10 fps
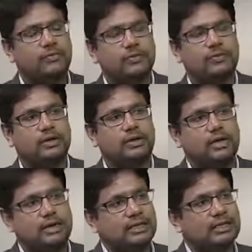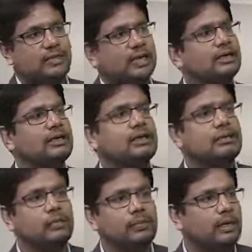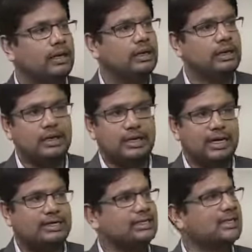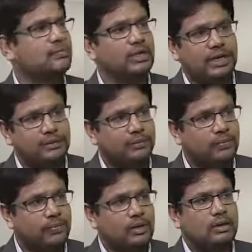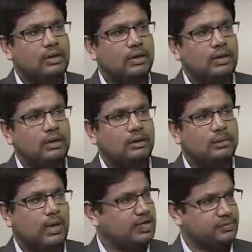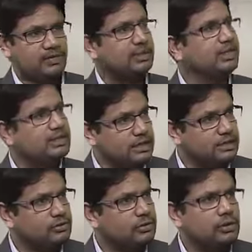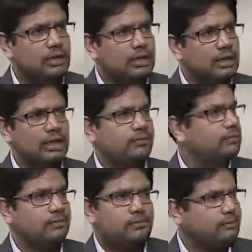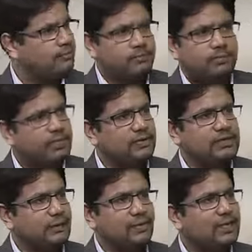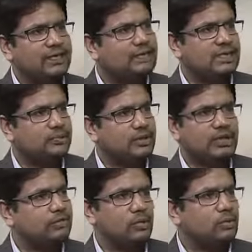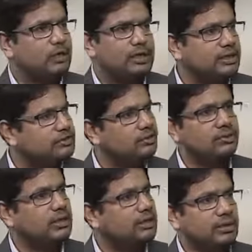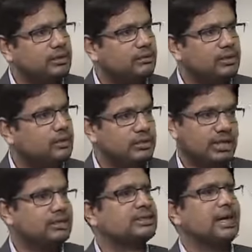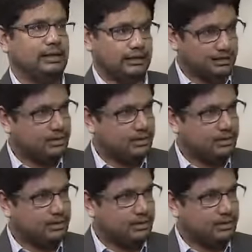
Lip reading: if a truck is expected in Mumbai at 6 p.m. As per daily schedule, if it's coming in at 6 p.m., nobody needs to be alerted because that's standard.